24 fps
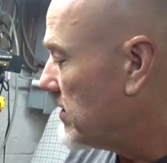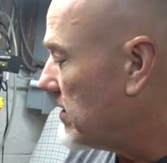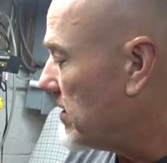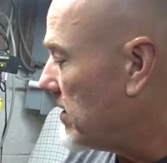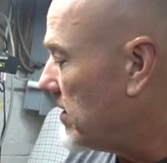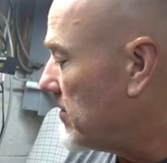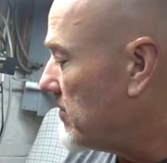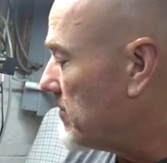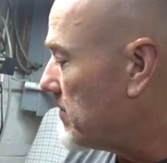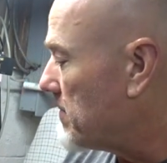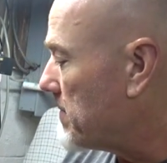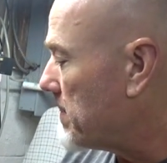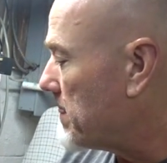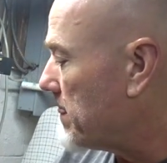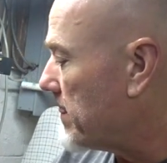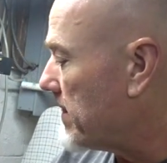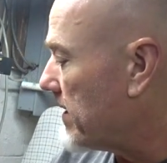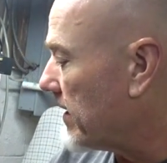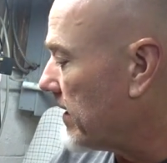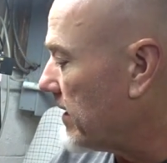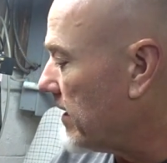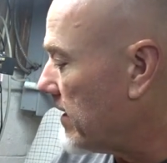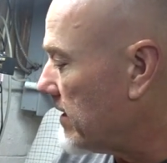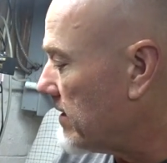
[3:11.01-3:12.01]
Um,
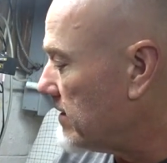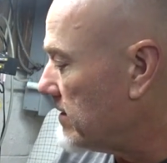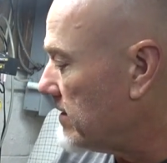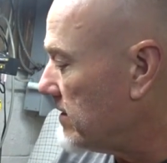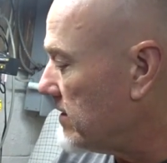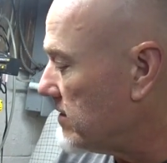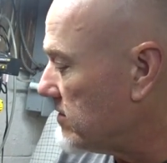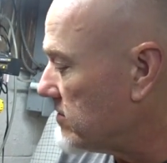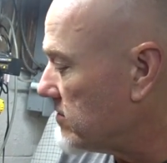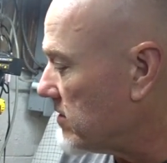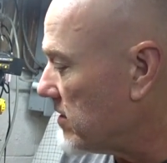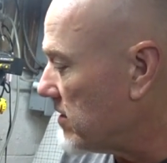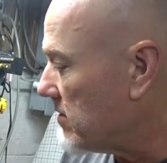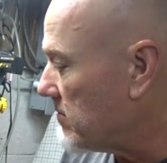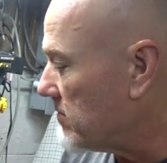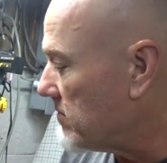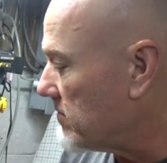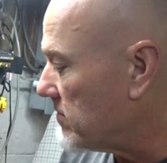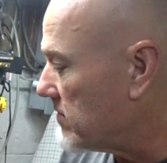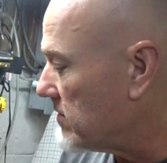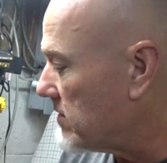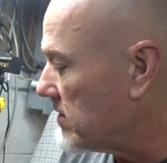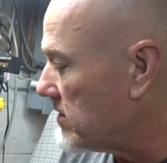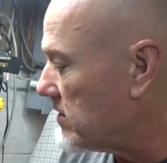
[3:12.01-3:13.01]
I got these
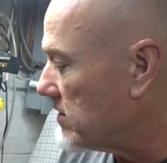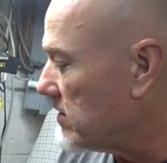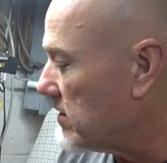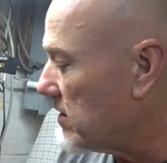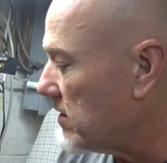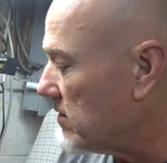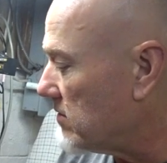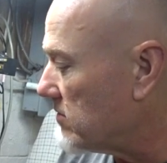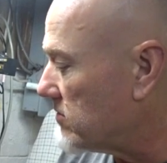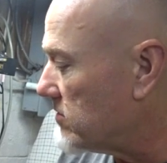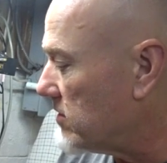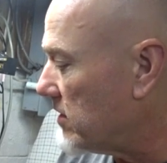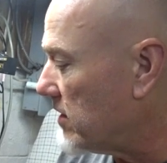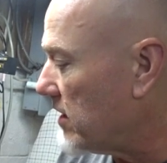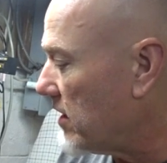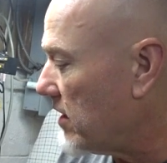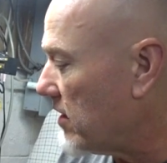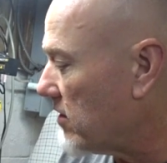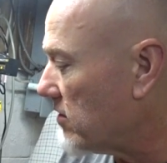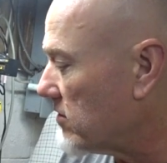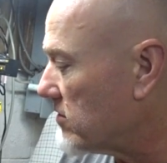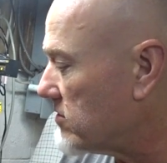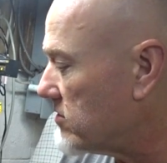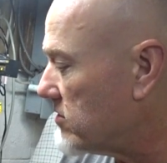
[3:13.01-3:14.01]
um, uh, C
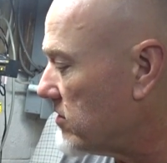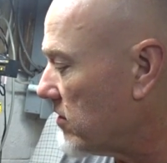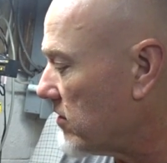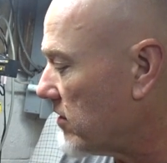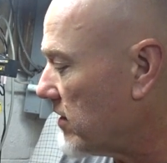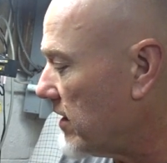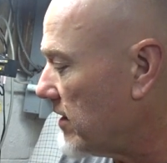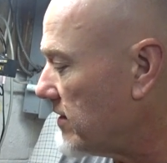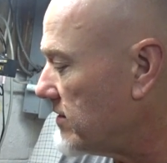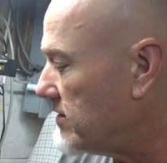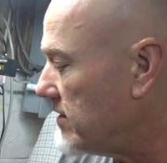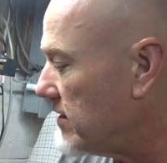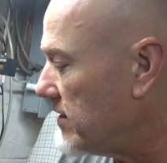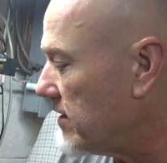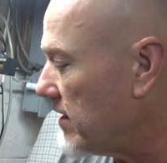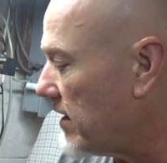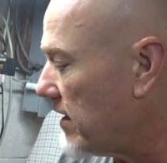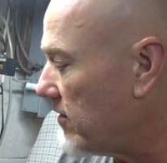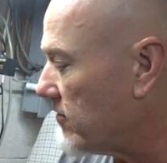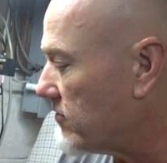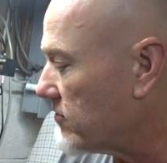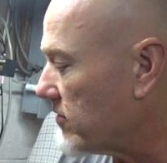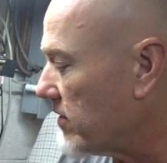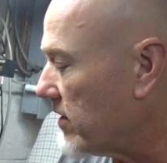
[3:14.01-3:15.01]
R K T
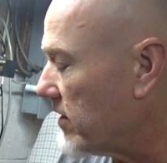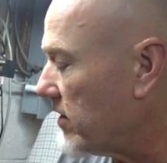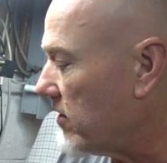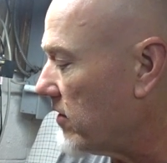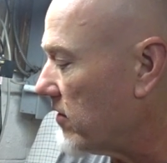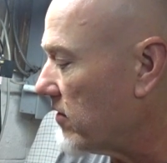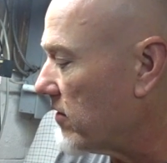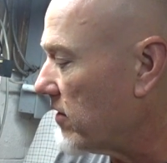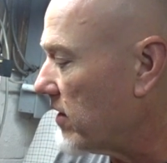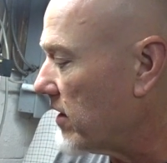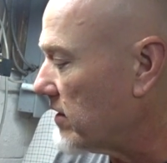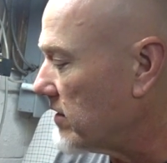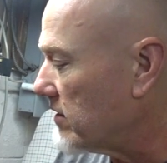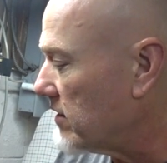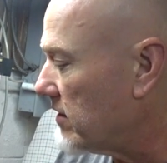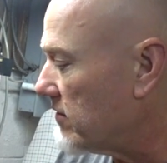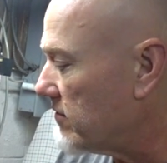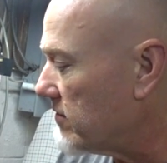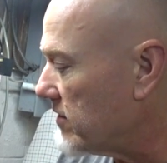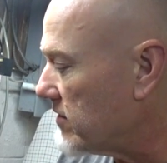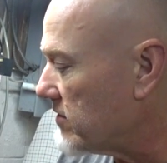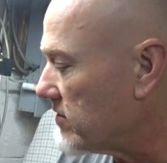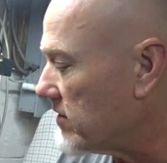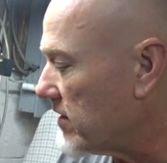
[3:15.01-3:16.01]
knives right here. I
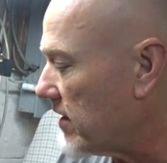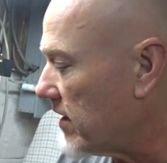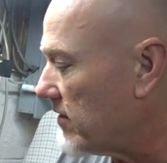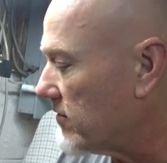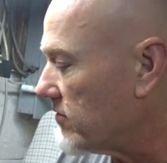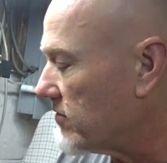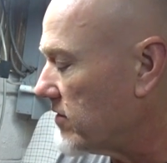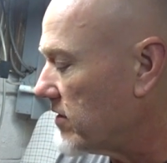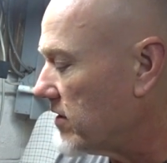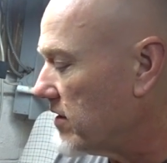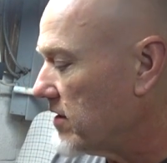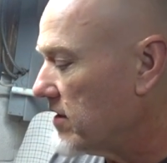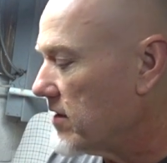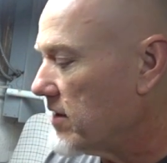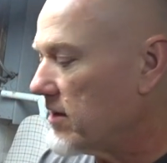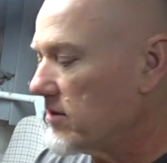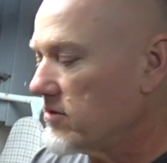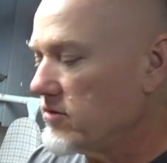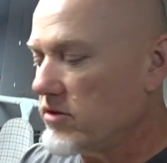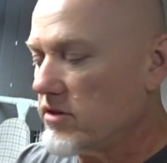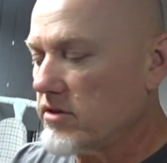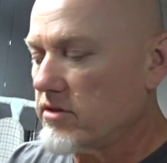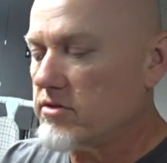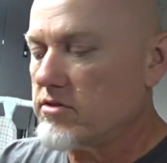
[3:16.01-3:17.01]
love these knives.
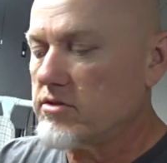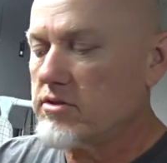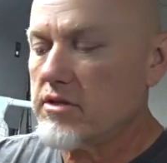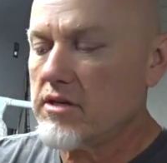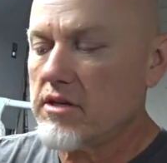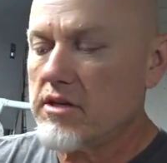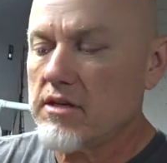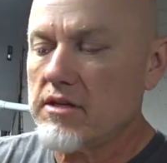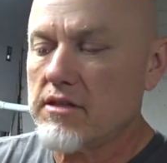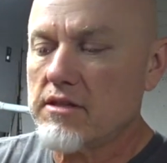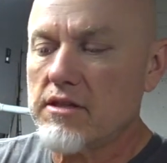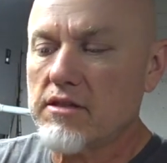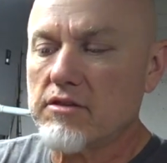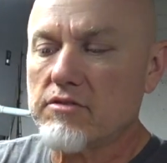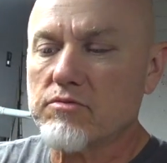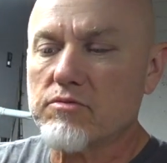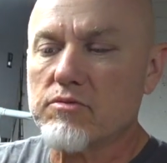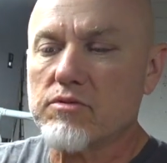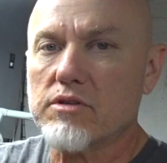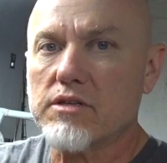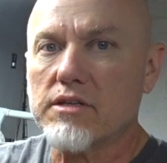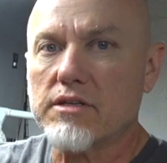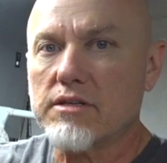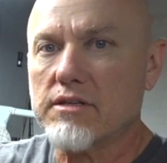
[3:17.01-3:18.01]
As you can see, this
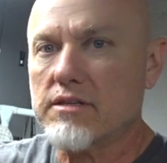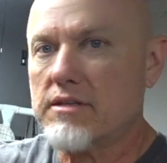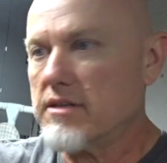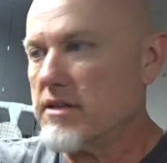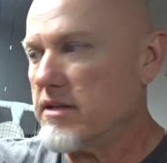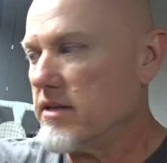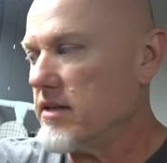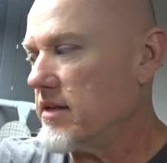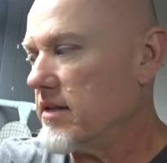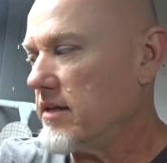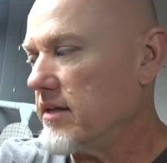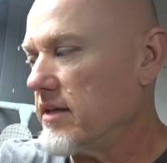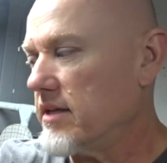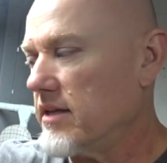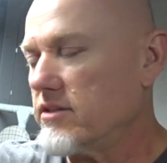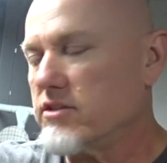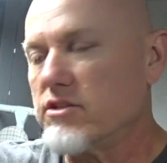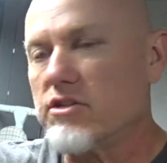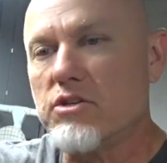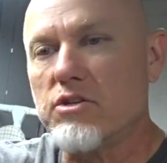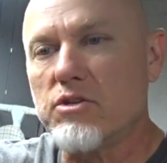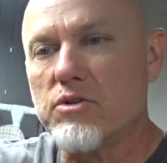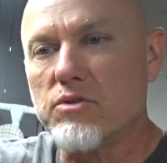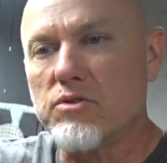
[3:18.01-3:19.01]
one
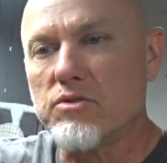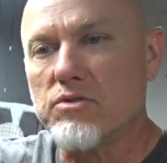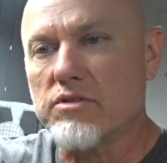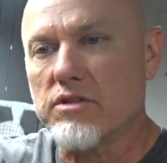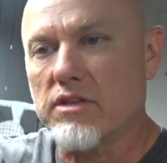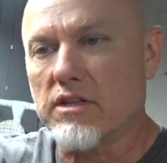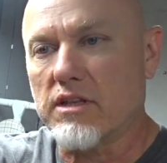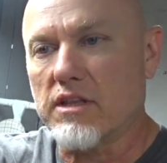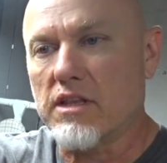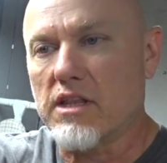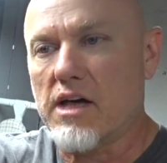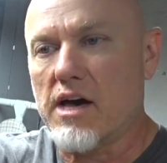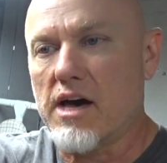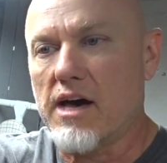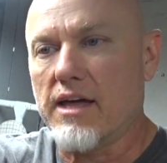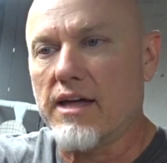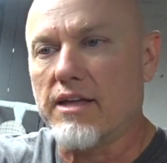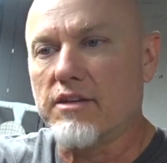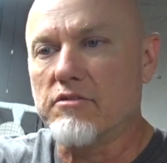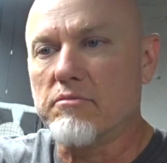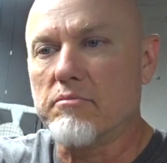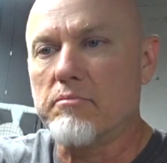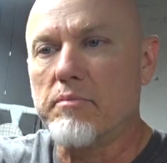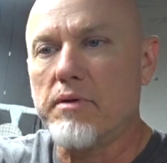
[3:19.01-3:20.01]
gets used a lot.
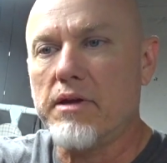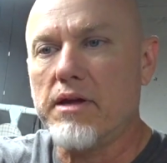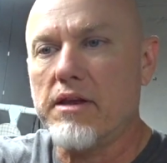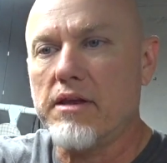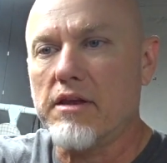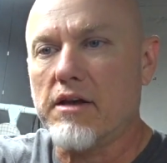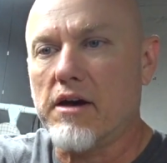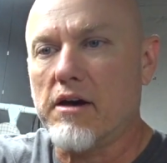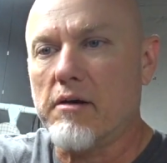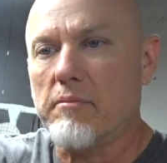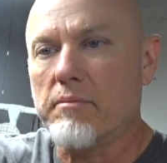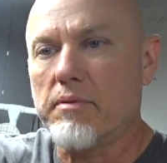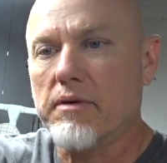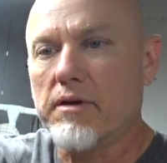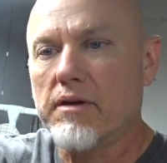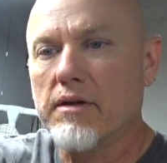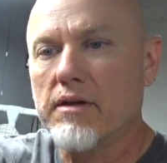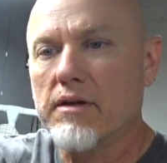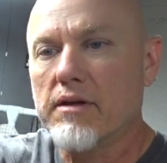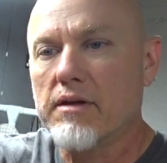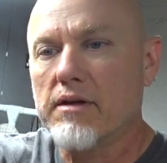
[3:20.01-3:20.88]
It's beat up.